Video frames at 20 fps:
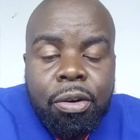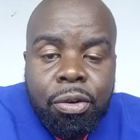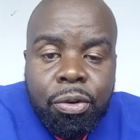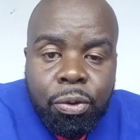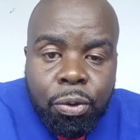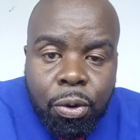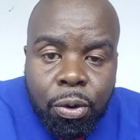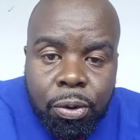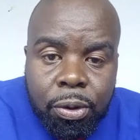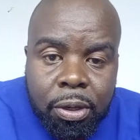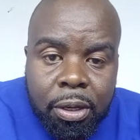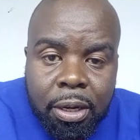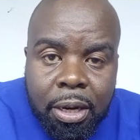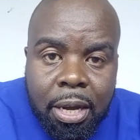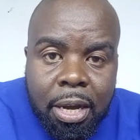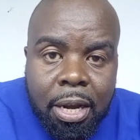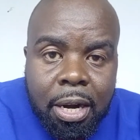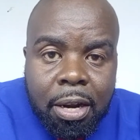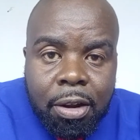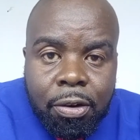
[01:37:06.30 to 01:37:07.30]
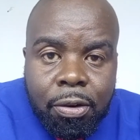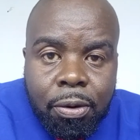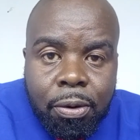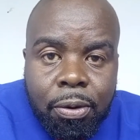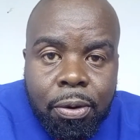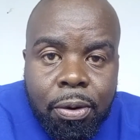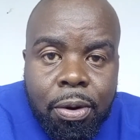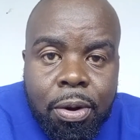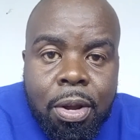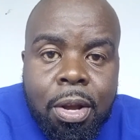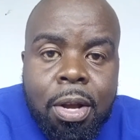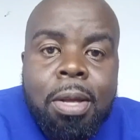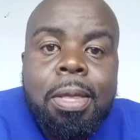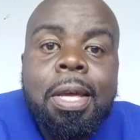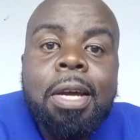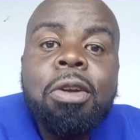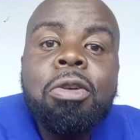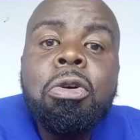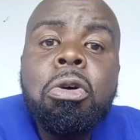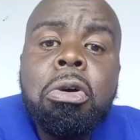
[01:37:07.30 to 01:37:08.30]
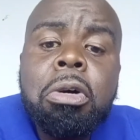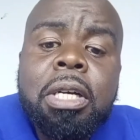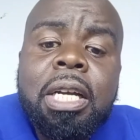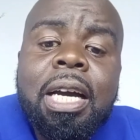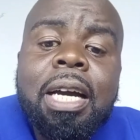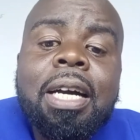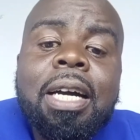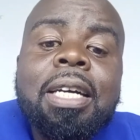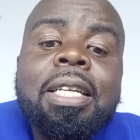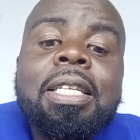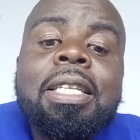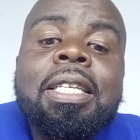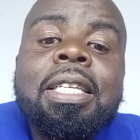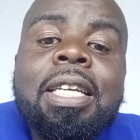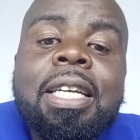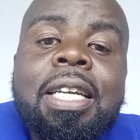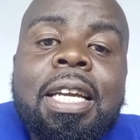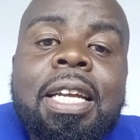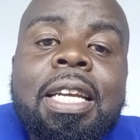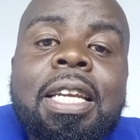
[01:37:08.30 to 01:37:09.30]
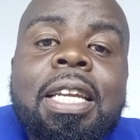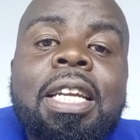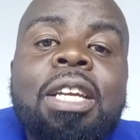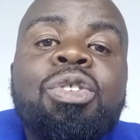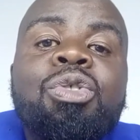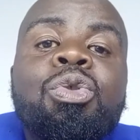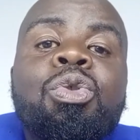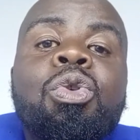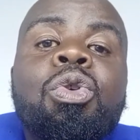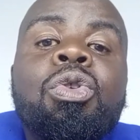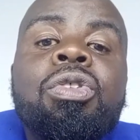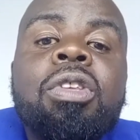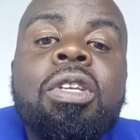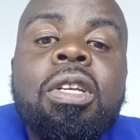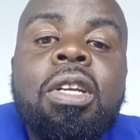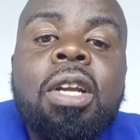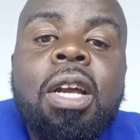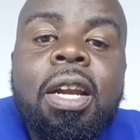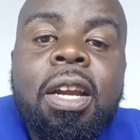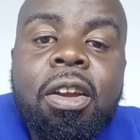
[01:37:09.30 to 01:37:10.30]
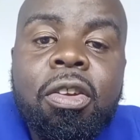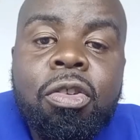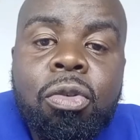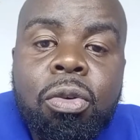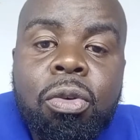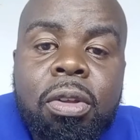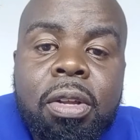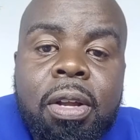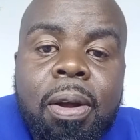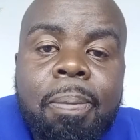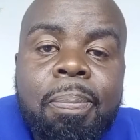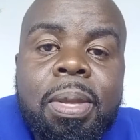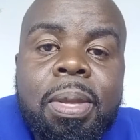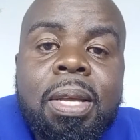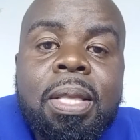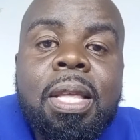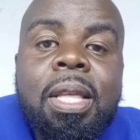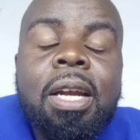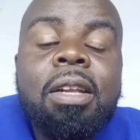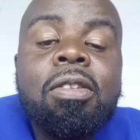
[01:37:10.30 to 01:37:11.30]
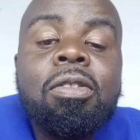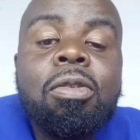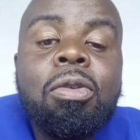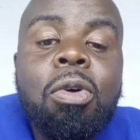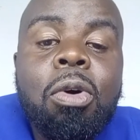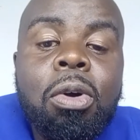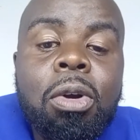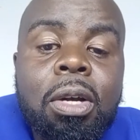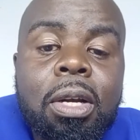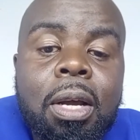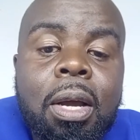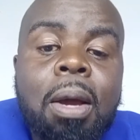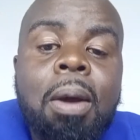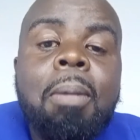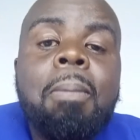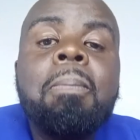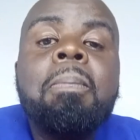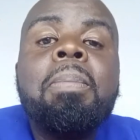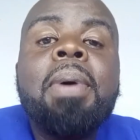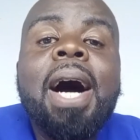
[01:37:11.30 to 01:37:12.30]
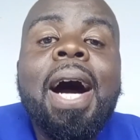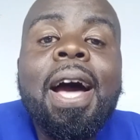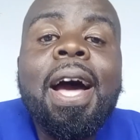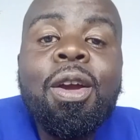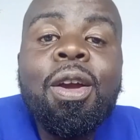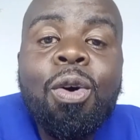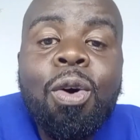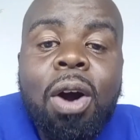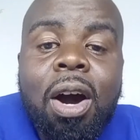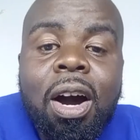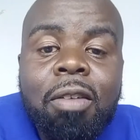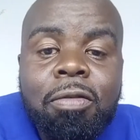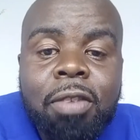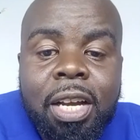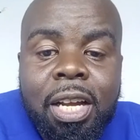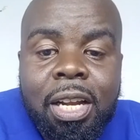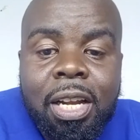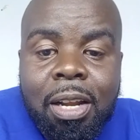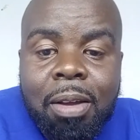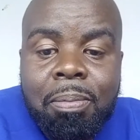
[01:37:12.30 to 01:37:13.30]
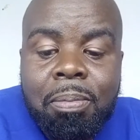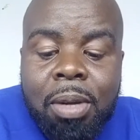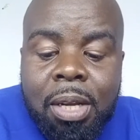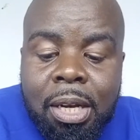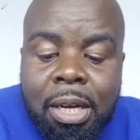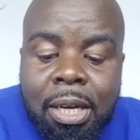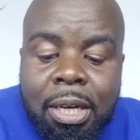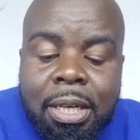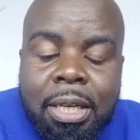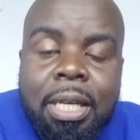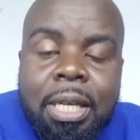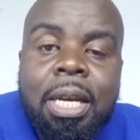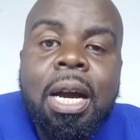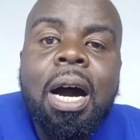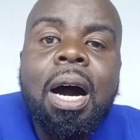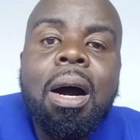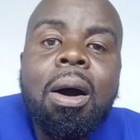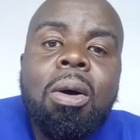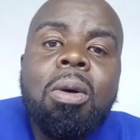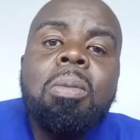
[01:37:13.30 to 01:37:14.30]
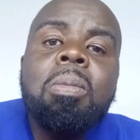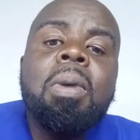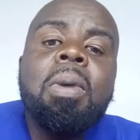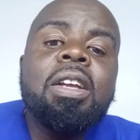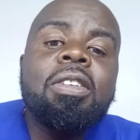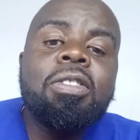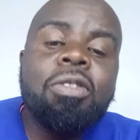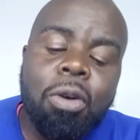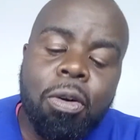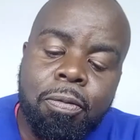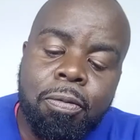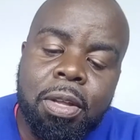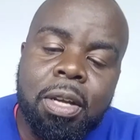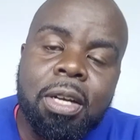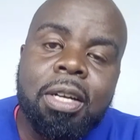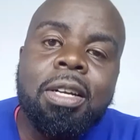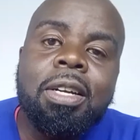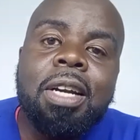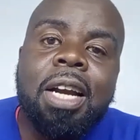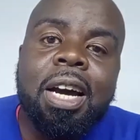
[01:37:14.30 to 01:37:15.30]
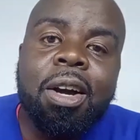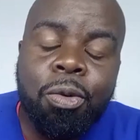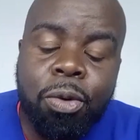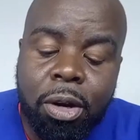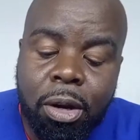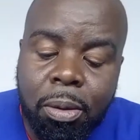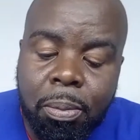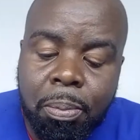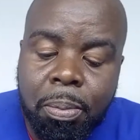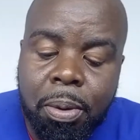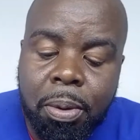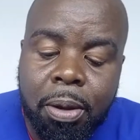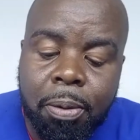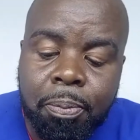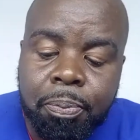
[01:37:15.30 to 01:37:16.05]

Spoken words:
consideration. The doctor has taken into consideration something that is called bioavailability. How much of the drug will be